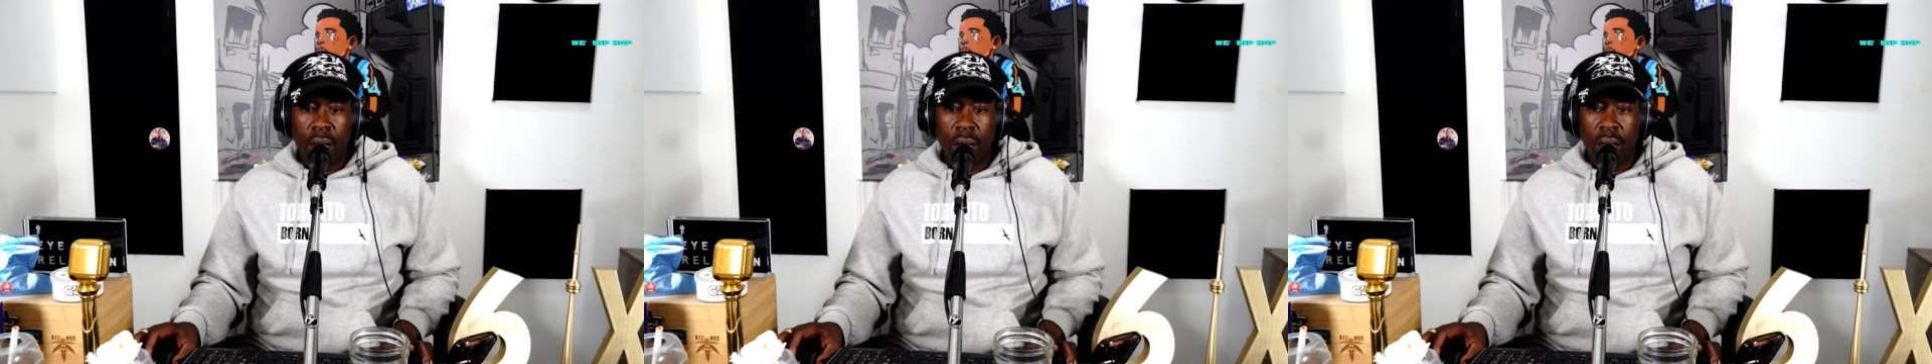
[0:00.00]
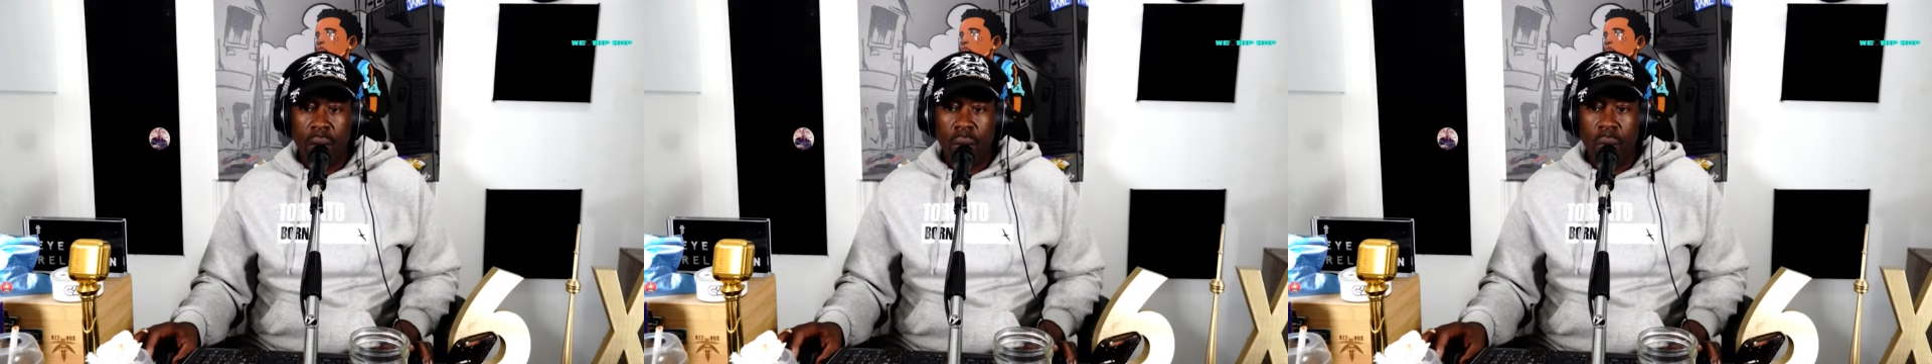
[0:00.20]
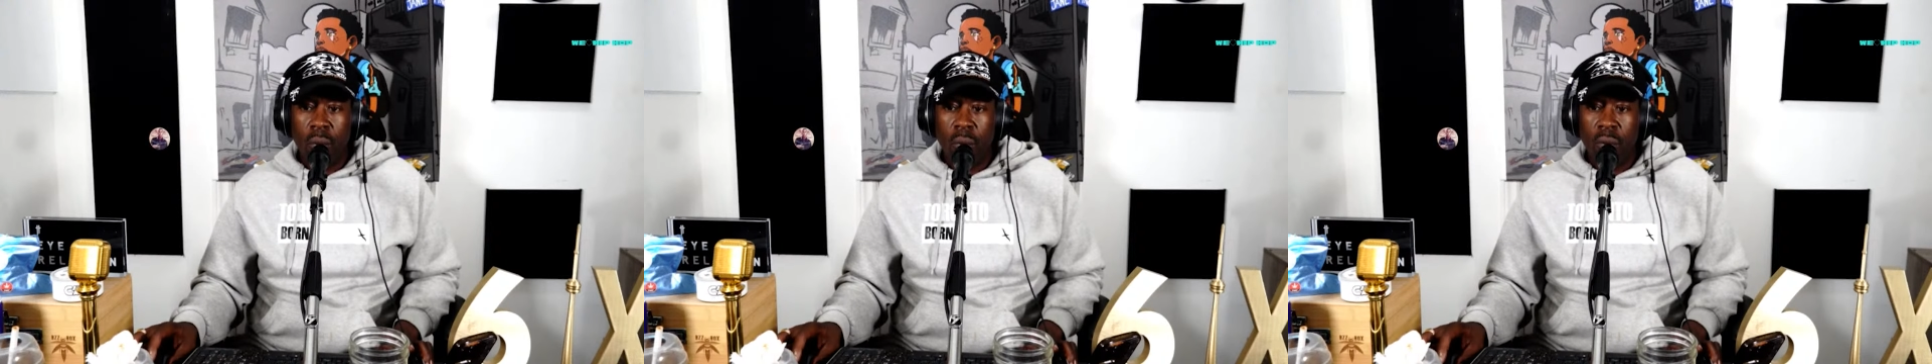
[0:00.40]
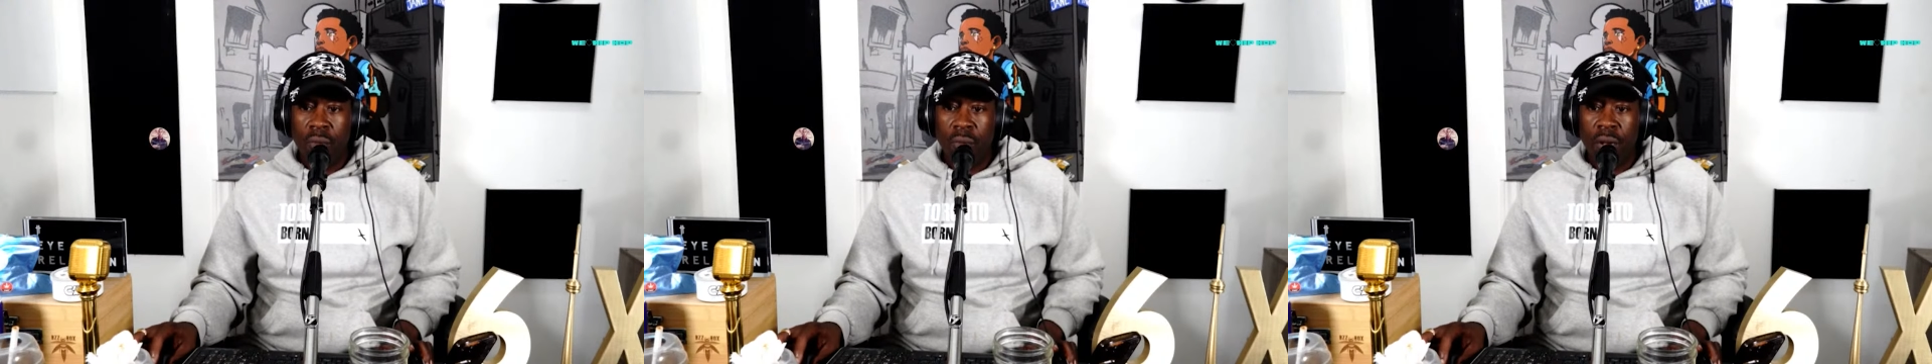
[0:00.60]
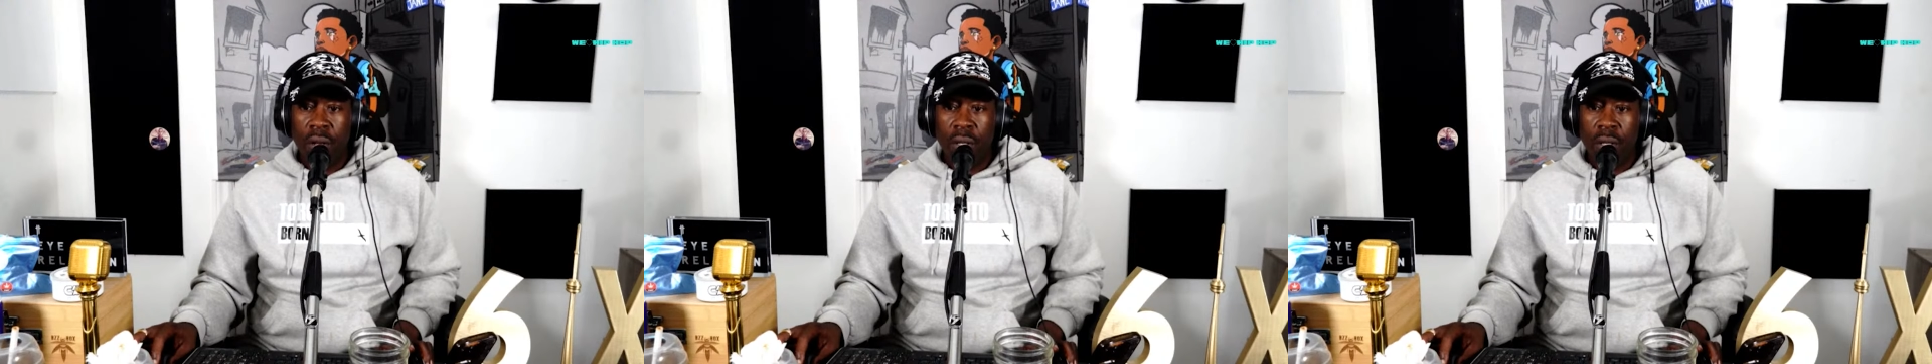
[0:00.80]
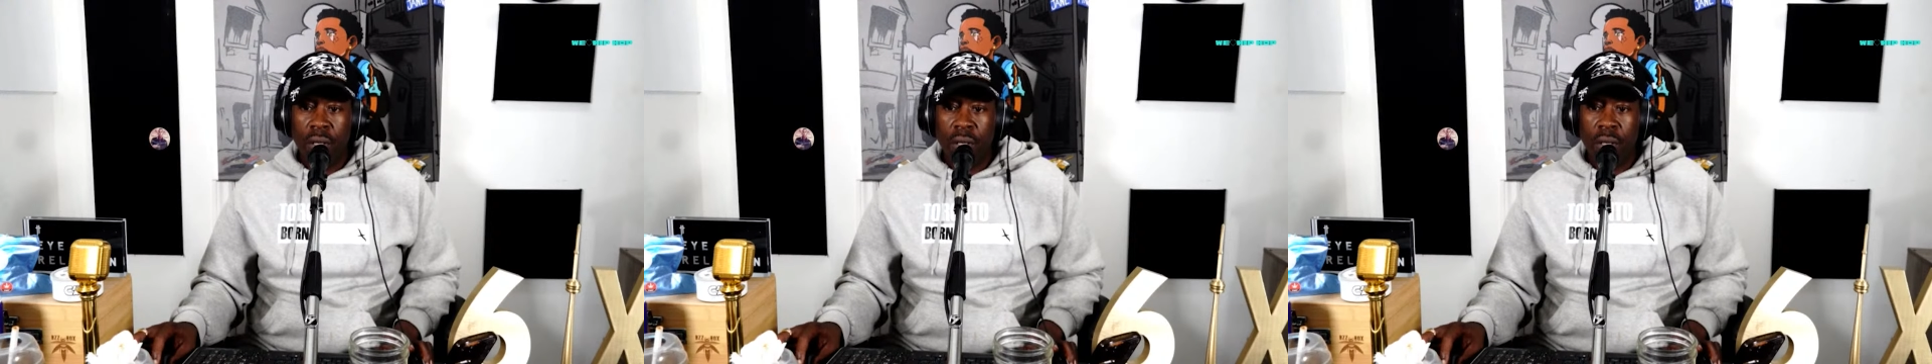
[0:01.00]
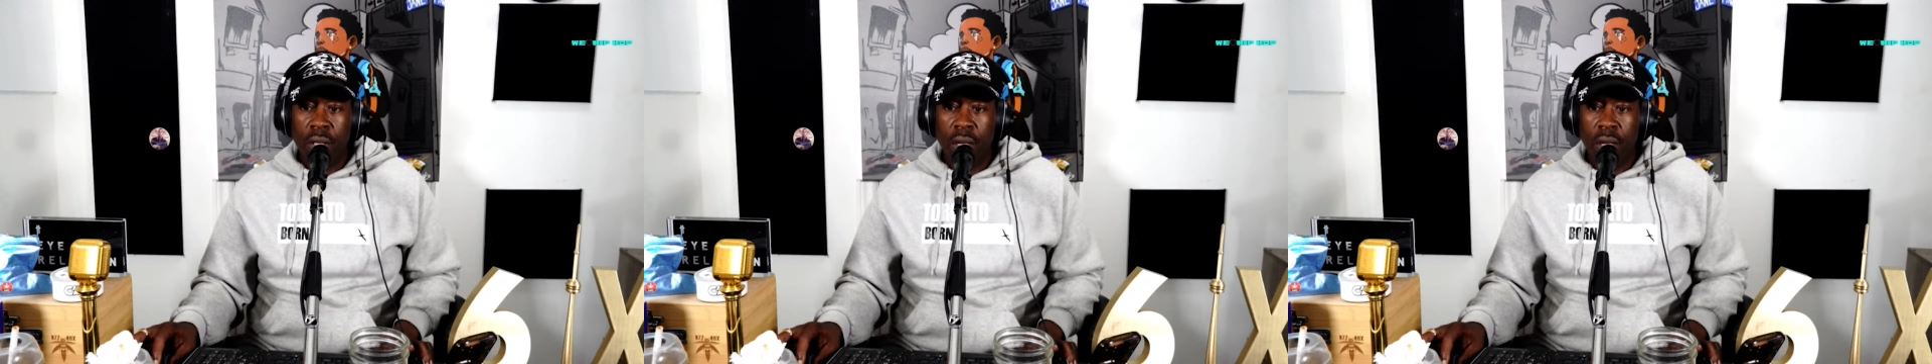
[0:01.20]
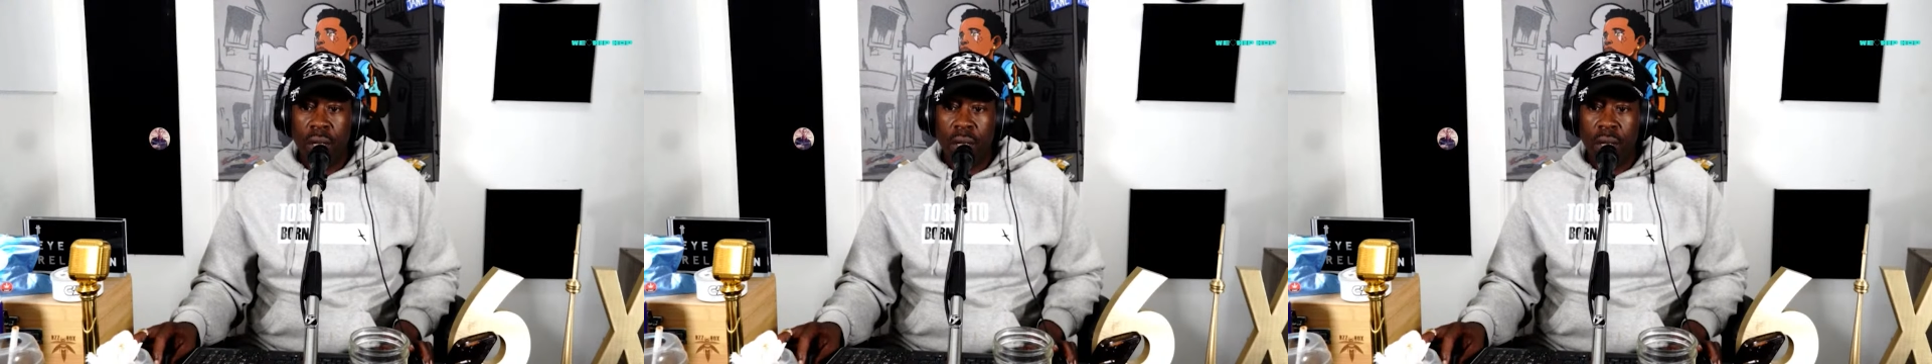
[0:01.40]
Oh, found it.
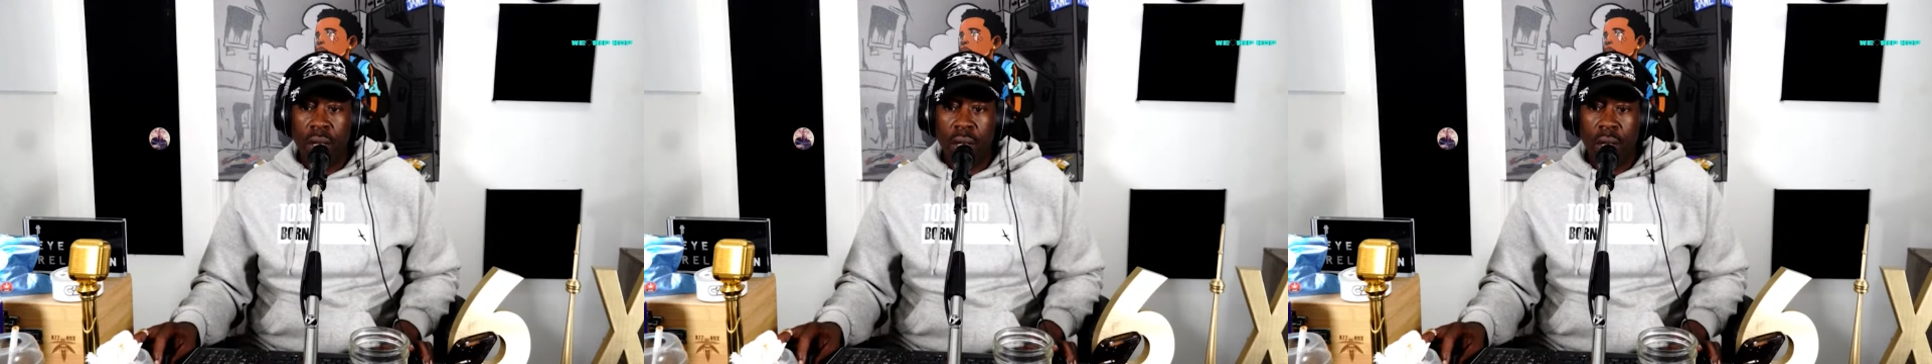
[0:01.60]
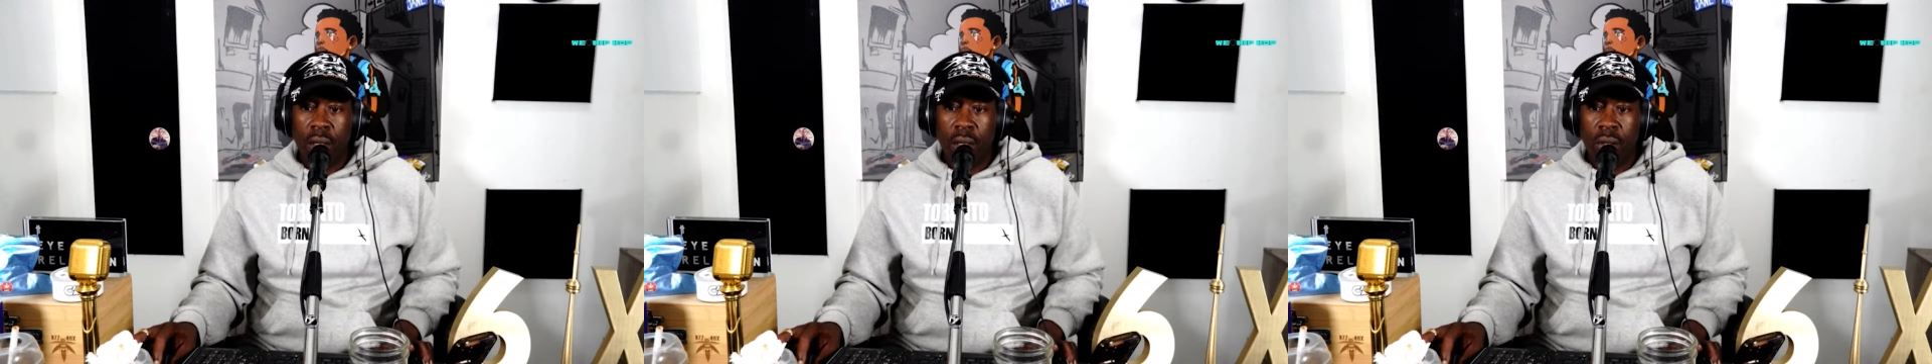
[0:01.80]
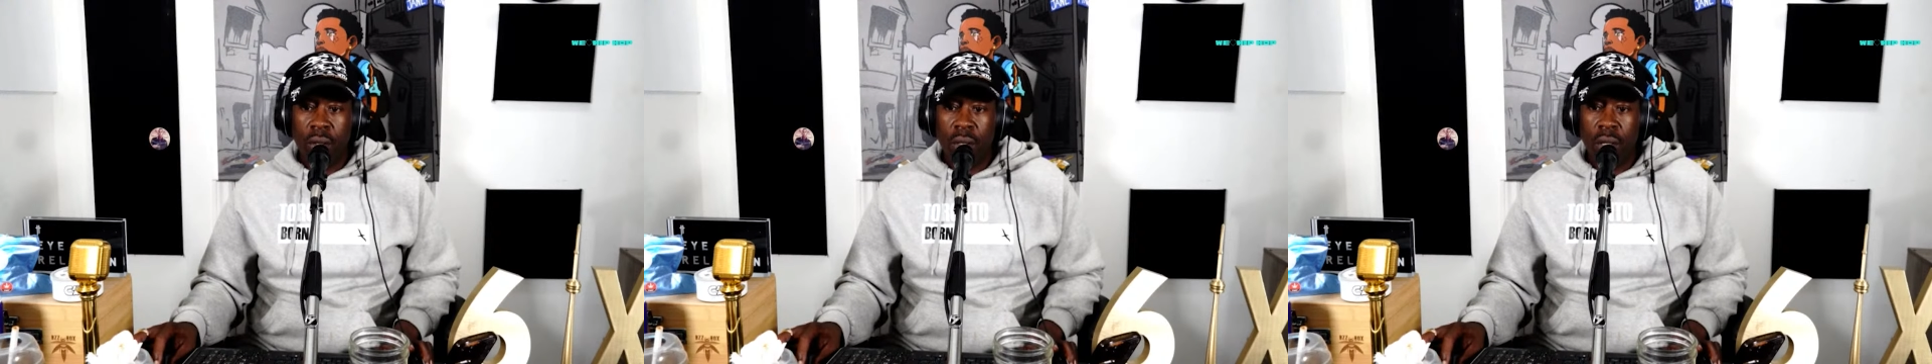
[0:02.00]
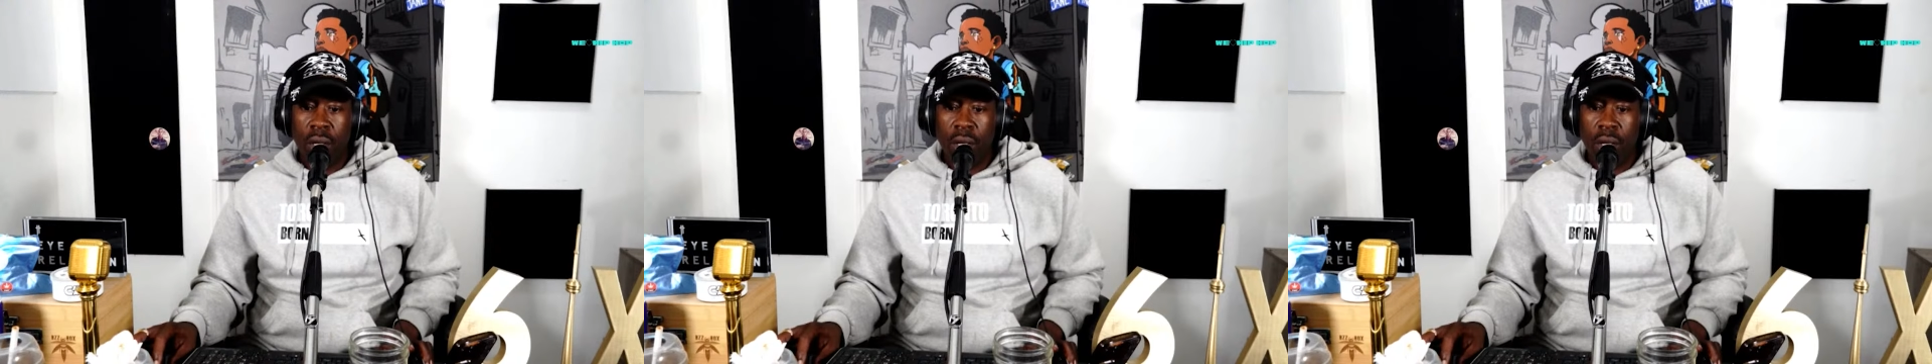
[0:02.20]
I'll show y'all.